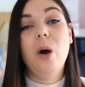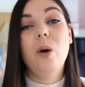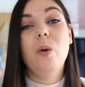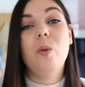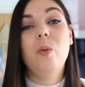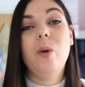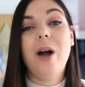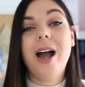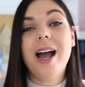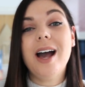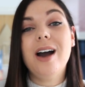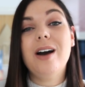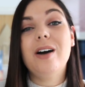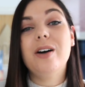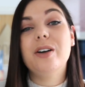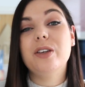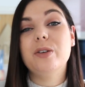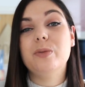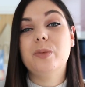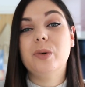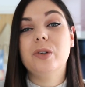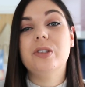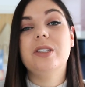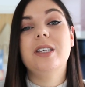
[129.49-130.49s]
Where are
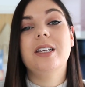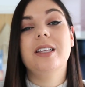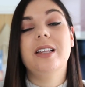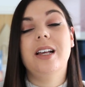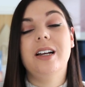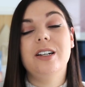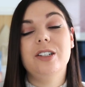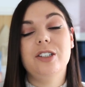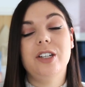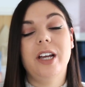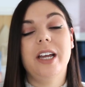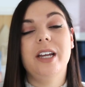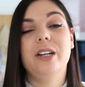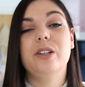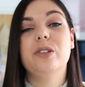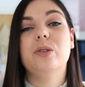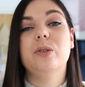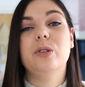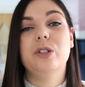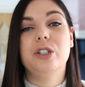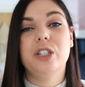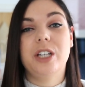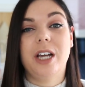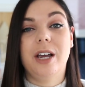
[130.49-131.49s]
you wanting that change
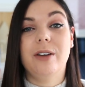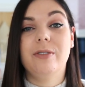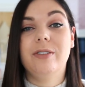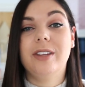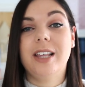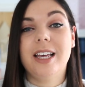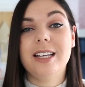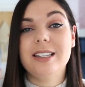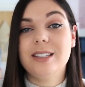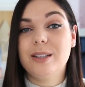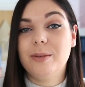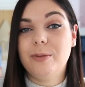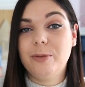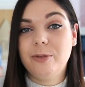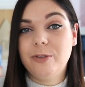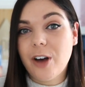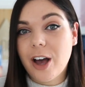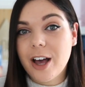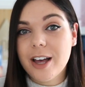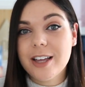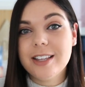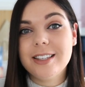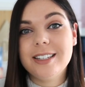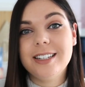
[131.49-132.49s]
or shift? That's the
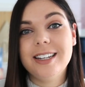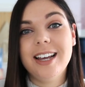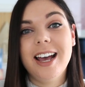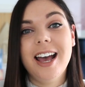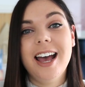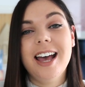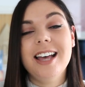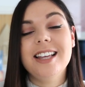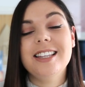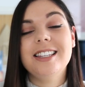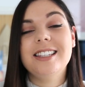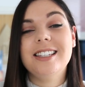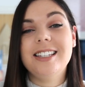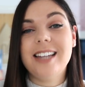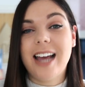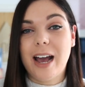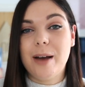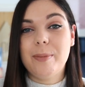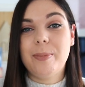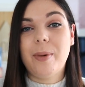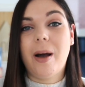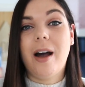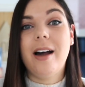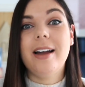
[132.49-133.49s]
first
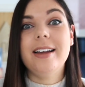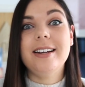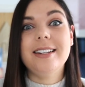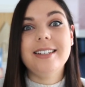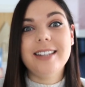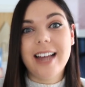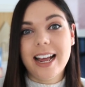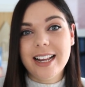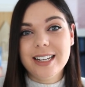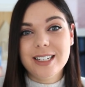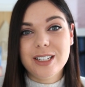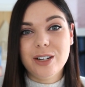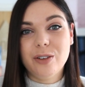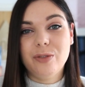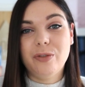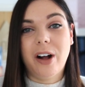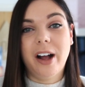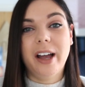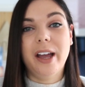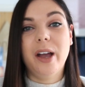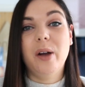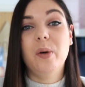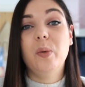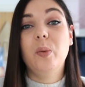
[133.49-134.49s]
step.
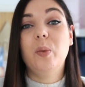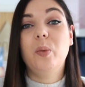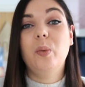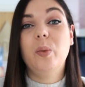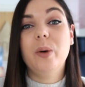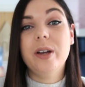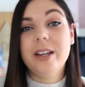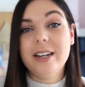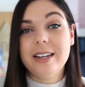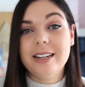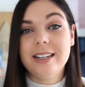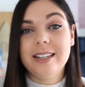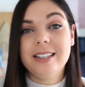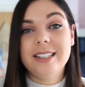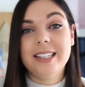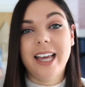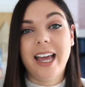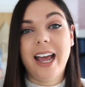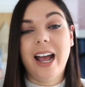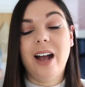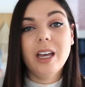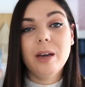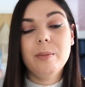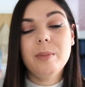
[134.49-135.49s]
Identify it, witness
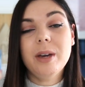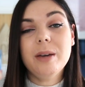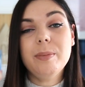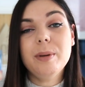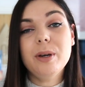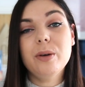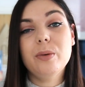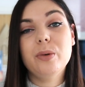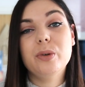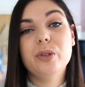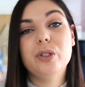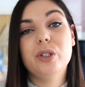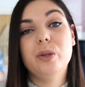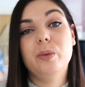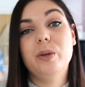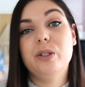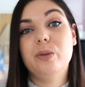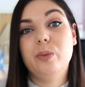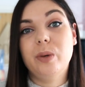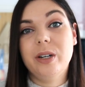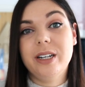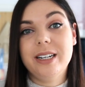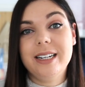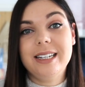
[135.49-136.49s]
it. And maybe also
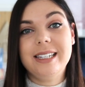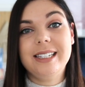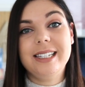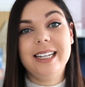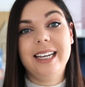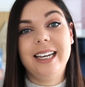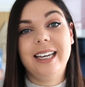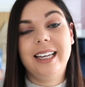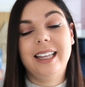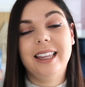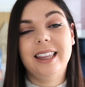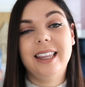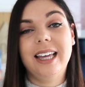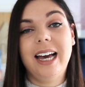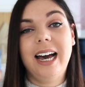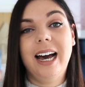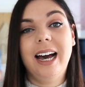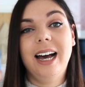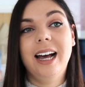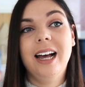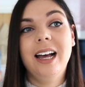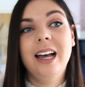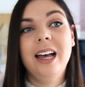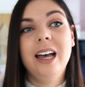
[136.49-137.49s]
it's witnessing
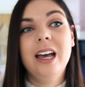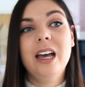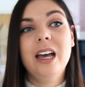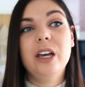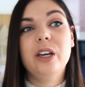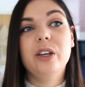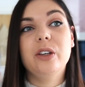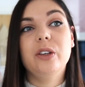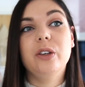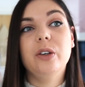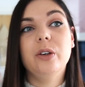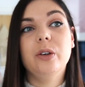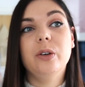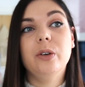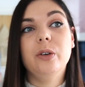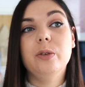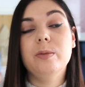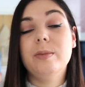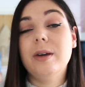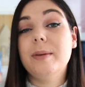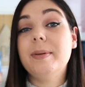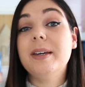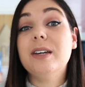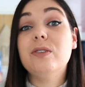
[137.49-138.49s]
that you
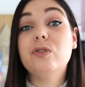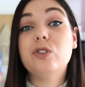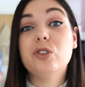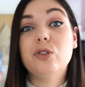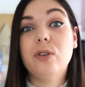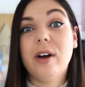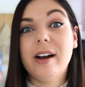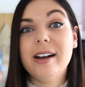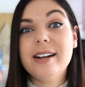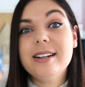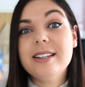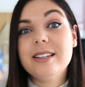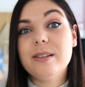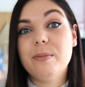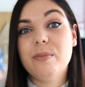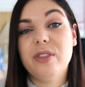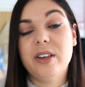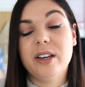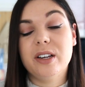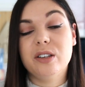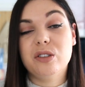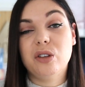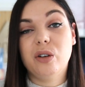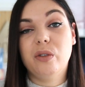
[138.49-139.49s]
maybe have tried some
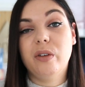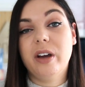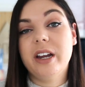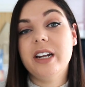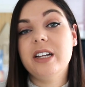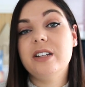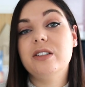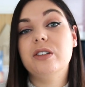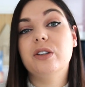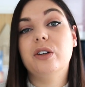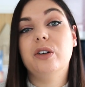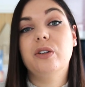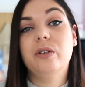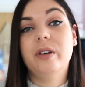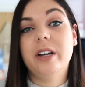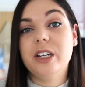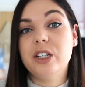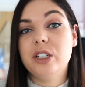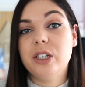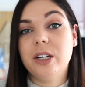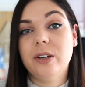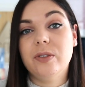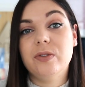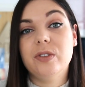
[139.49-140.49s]
things already to
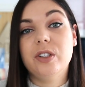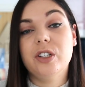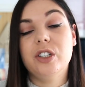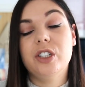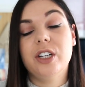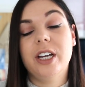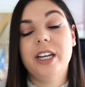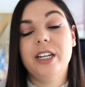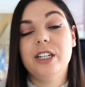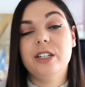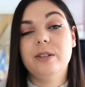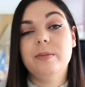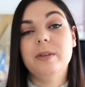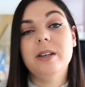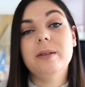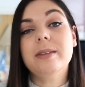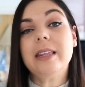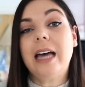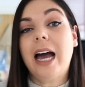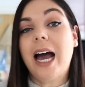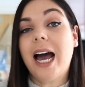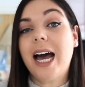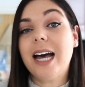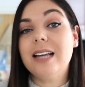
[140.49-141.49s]
create shift and change, and maybe
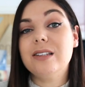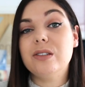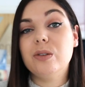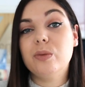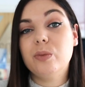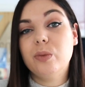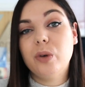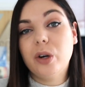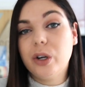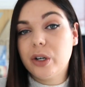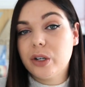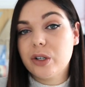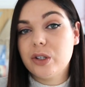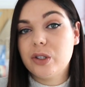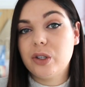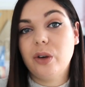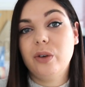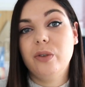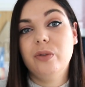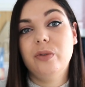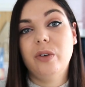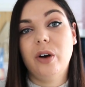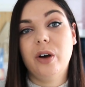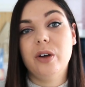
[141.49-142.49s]
that hasn't worked
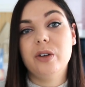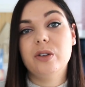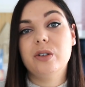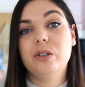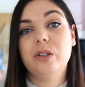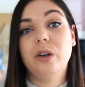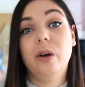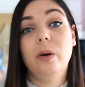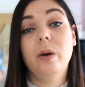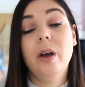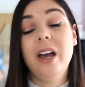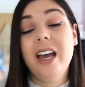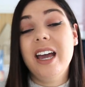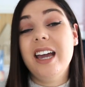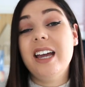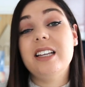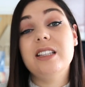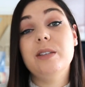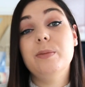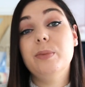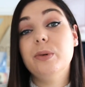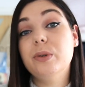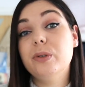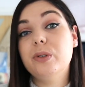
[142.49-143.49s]
so far. So
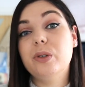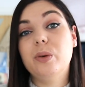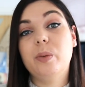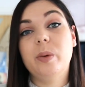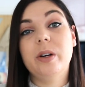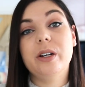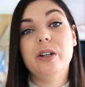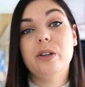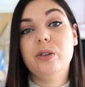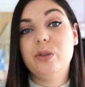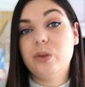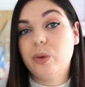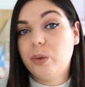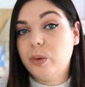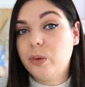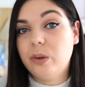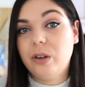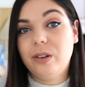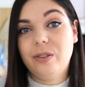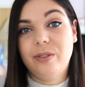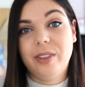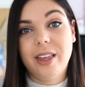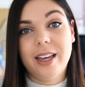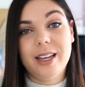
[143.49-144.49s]
it's important to witness
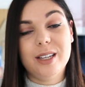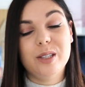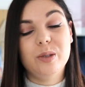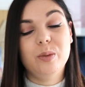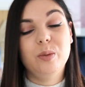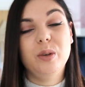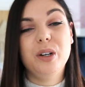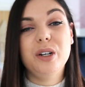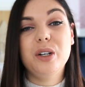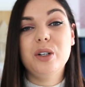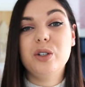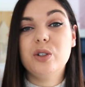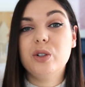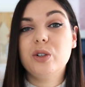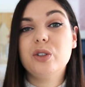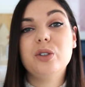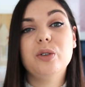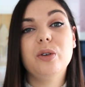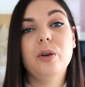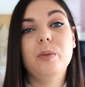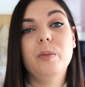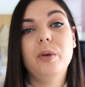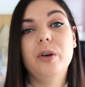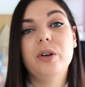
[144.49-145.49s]
all of this. Witness your
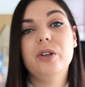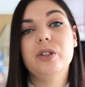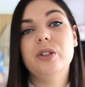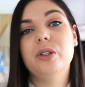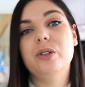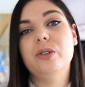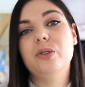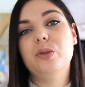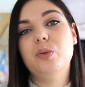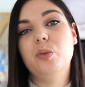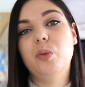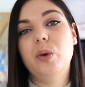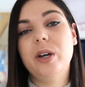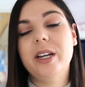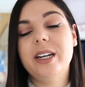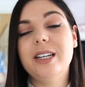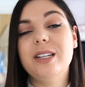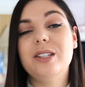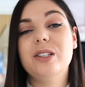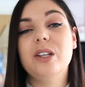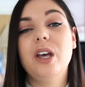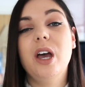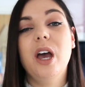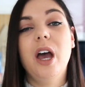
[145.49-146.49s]
true emotions,
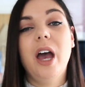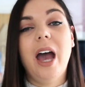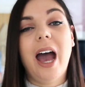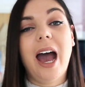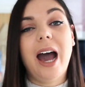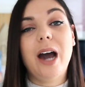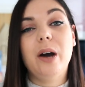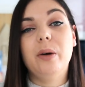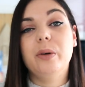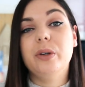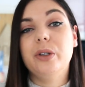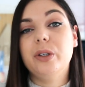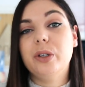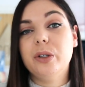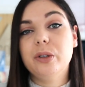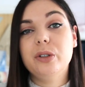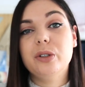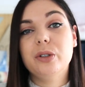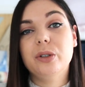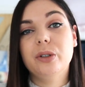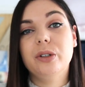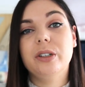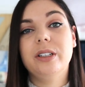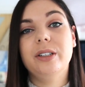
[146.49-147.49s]
witness how you
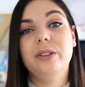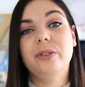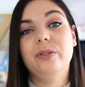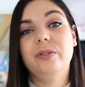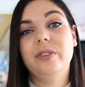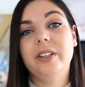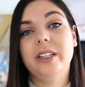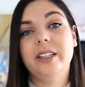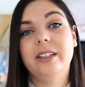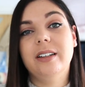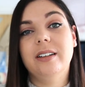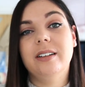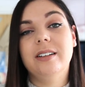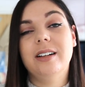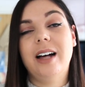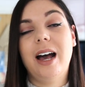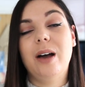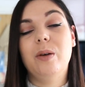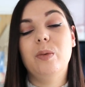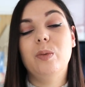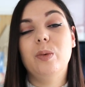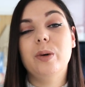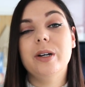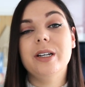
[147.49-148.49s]
truly feel,
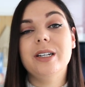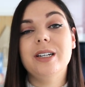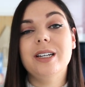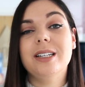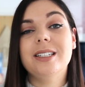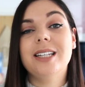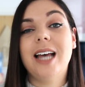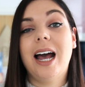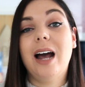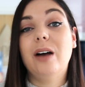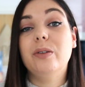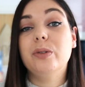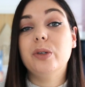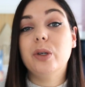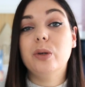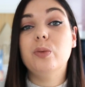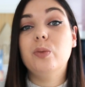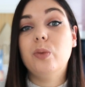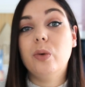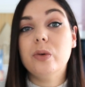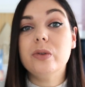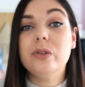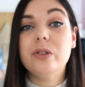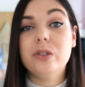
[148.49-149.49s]
and witness how you
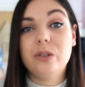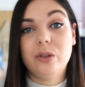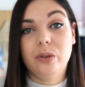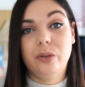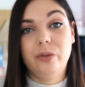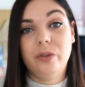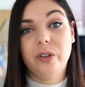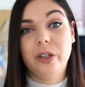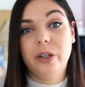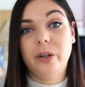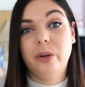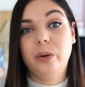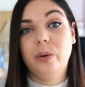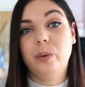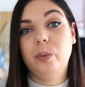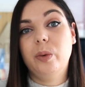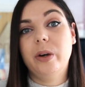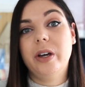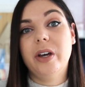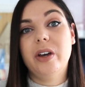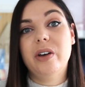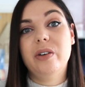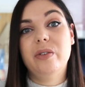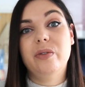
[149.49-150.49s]
want to feel
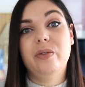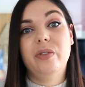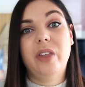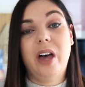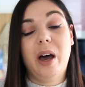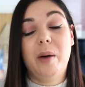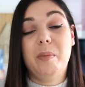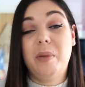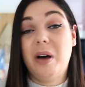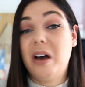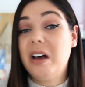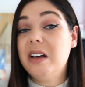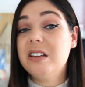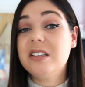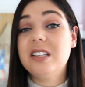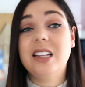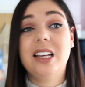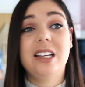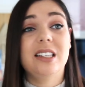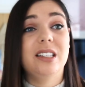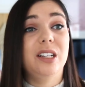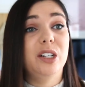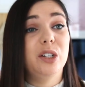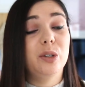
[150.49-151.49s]
with that person,
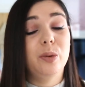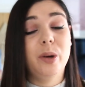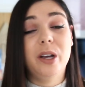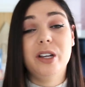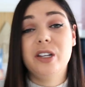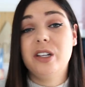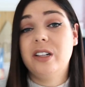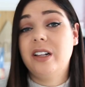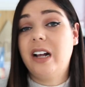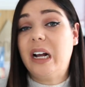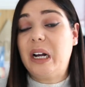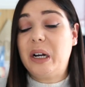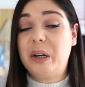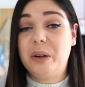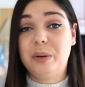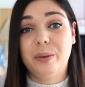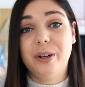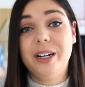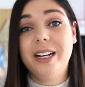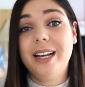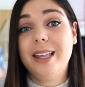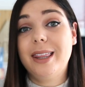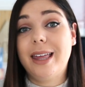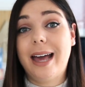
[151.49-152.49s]
that situation, that
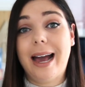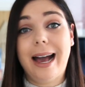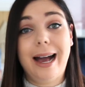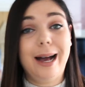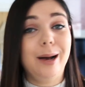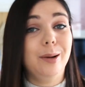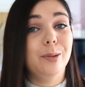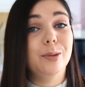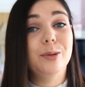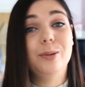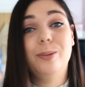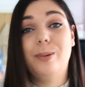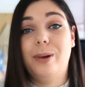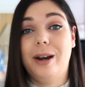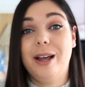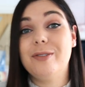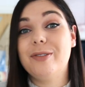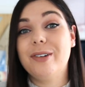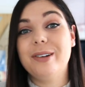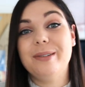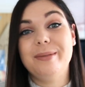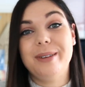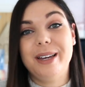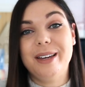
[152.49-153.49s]
career, that house,
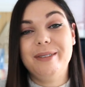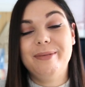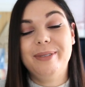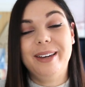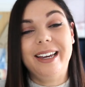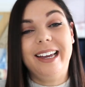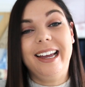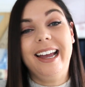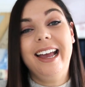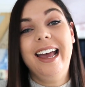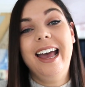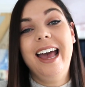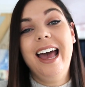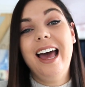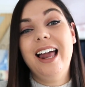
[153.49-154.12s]
whatever it may be.